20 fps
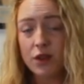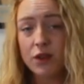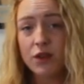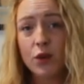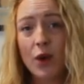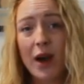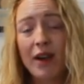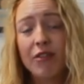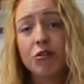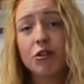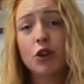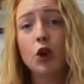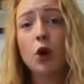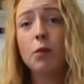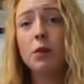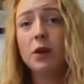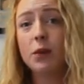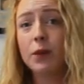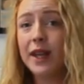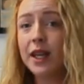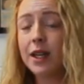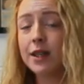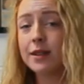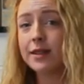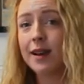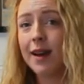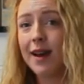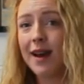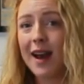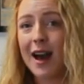So after a couple of
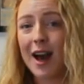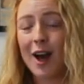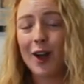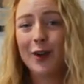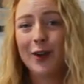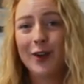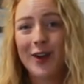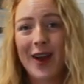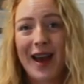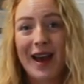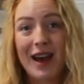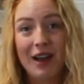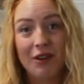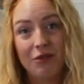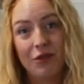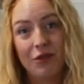weeks, I learned a hell